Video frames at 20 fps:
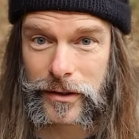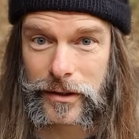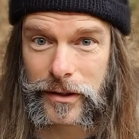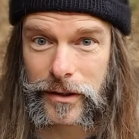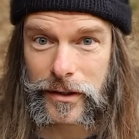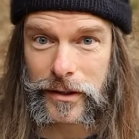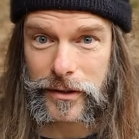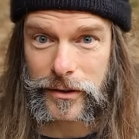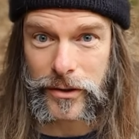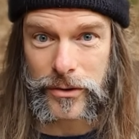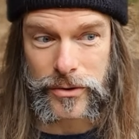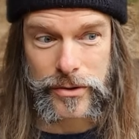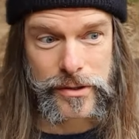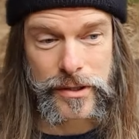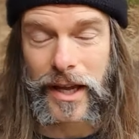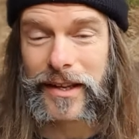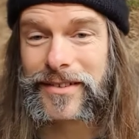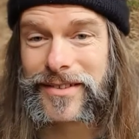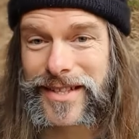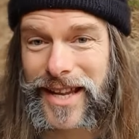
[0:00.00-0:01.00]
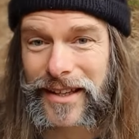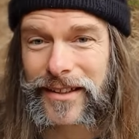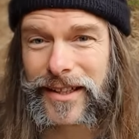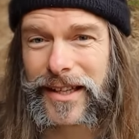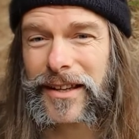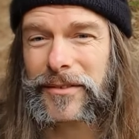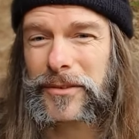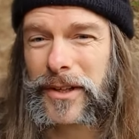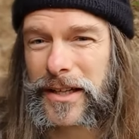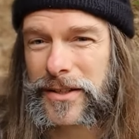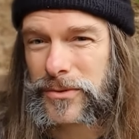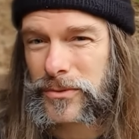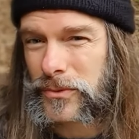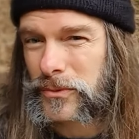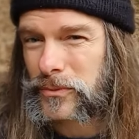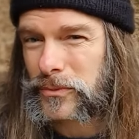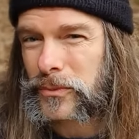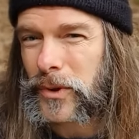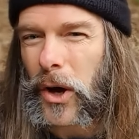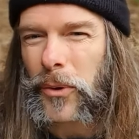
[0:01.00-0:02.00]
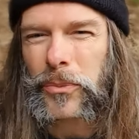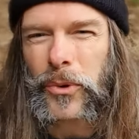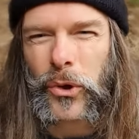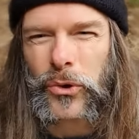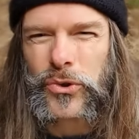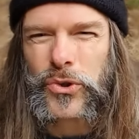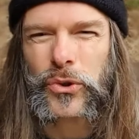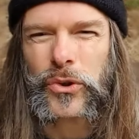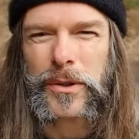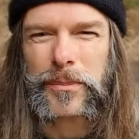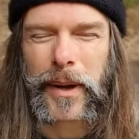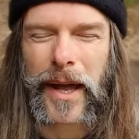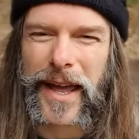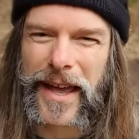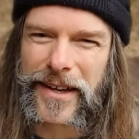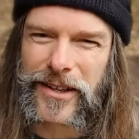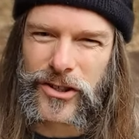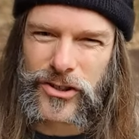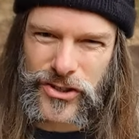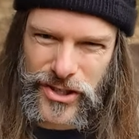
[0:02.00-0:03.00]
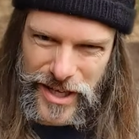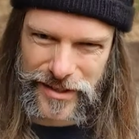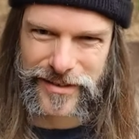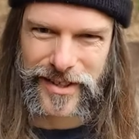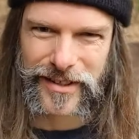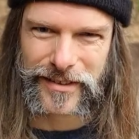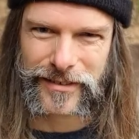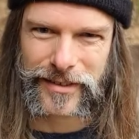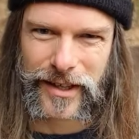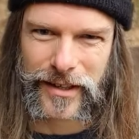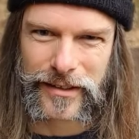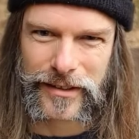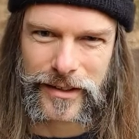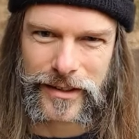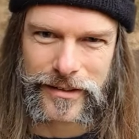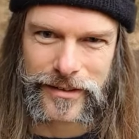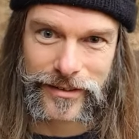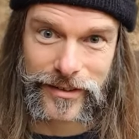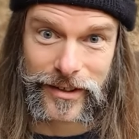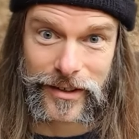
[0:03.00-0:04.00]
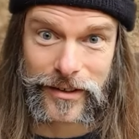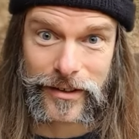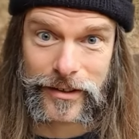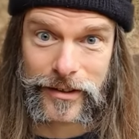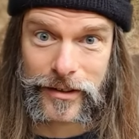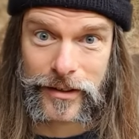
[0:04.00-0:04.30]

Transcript: And those techniques, I'm not talking about energetic techniques here.